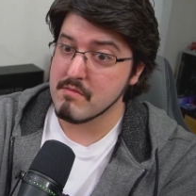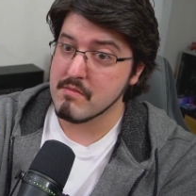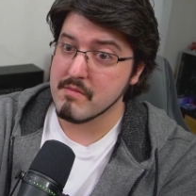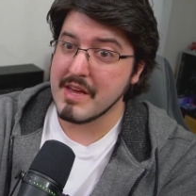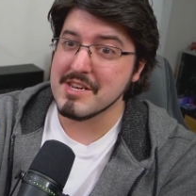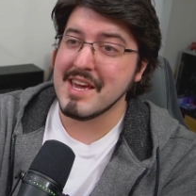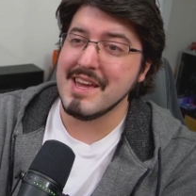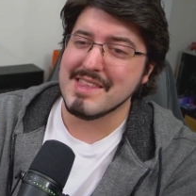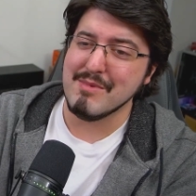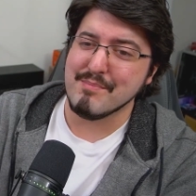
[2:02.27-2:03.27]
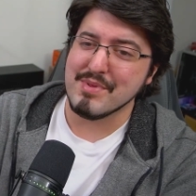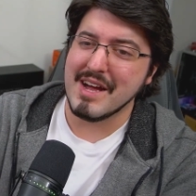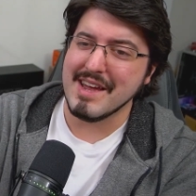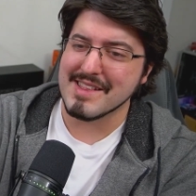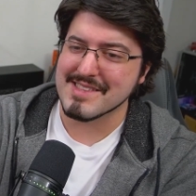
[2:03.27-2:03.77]
They just hit them with
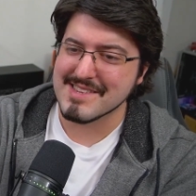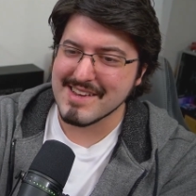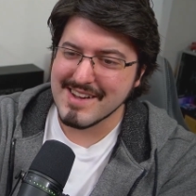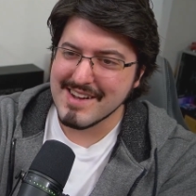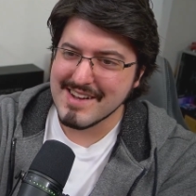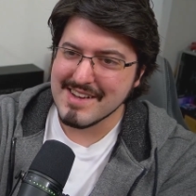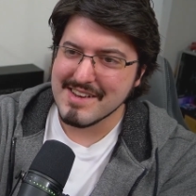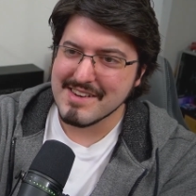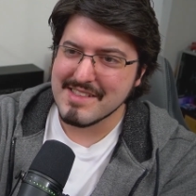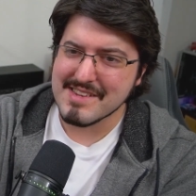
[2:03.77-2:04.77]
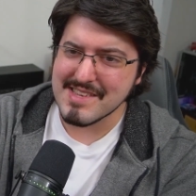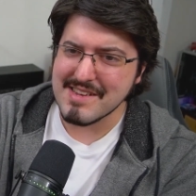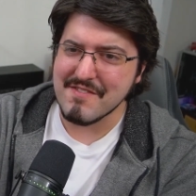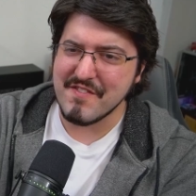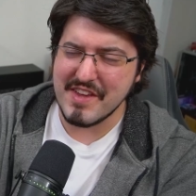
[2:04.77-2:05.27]
planes. This
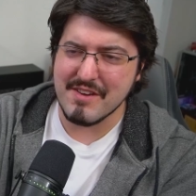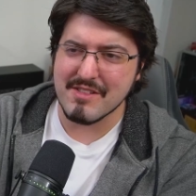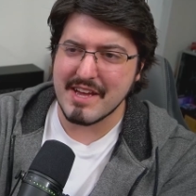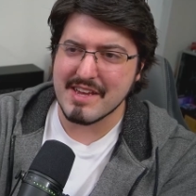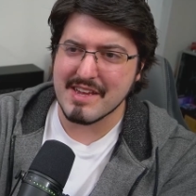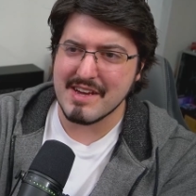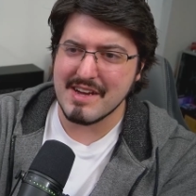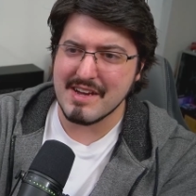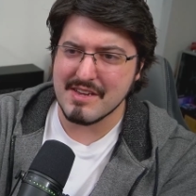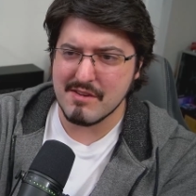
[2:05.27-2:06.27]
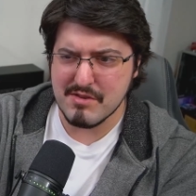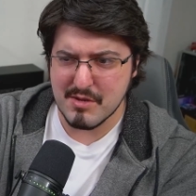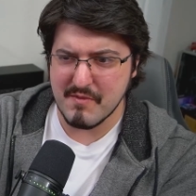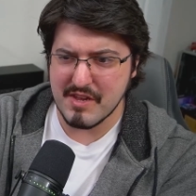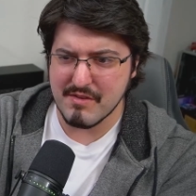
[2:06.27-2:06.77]
doesn't feel like a
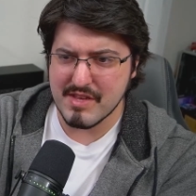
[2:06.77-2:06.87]
YouTube video.